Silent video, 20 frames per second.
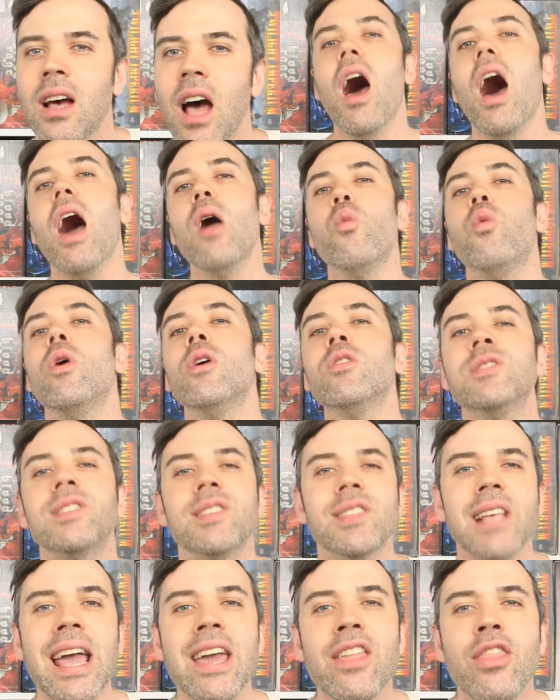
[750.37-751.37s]
I will
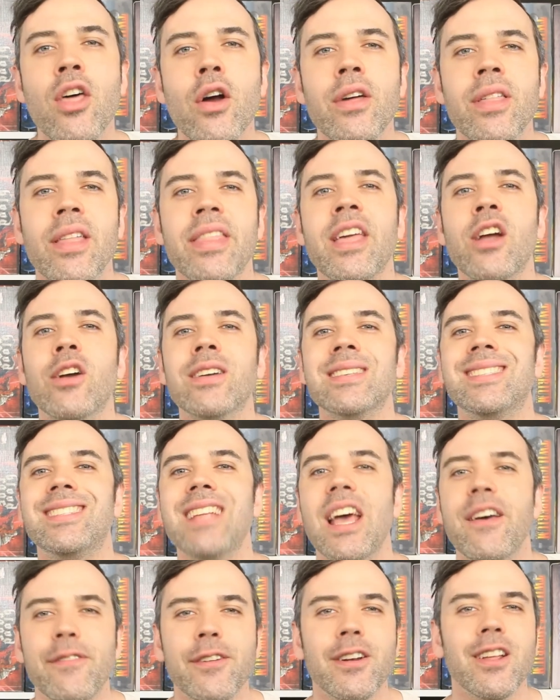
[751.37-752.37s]
say though that there is
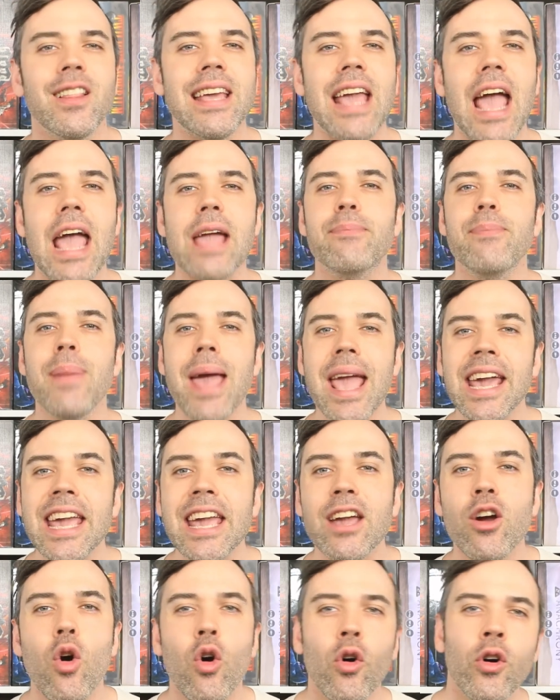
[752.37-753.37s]
definitely a
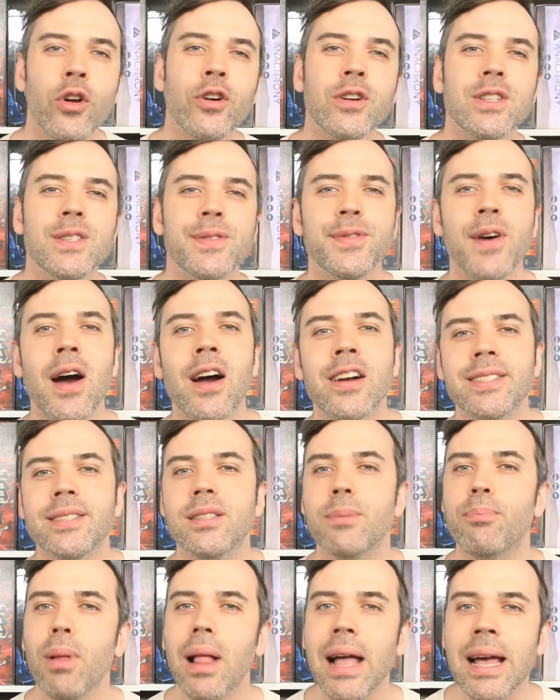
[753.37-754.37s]
pecking order as far as
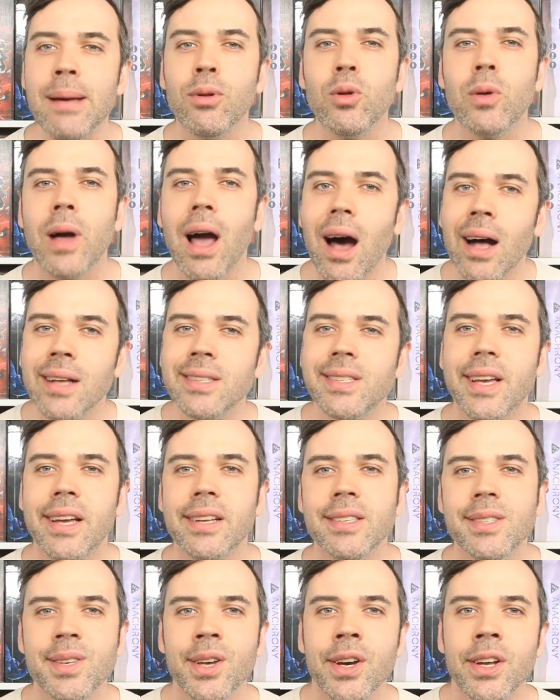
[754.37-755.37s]
the playable cards are
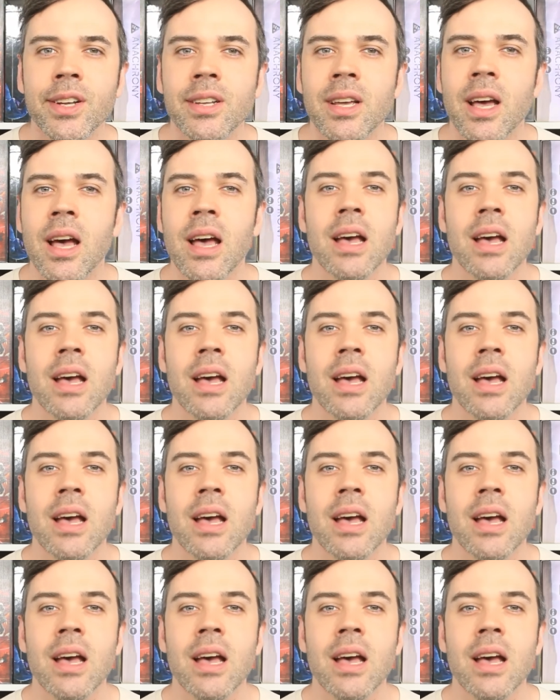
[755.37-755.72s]
concerned.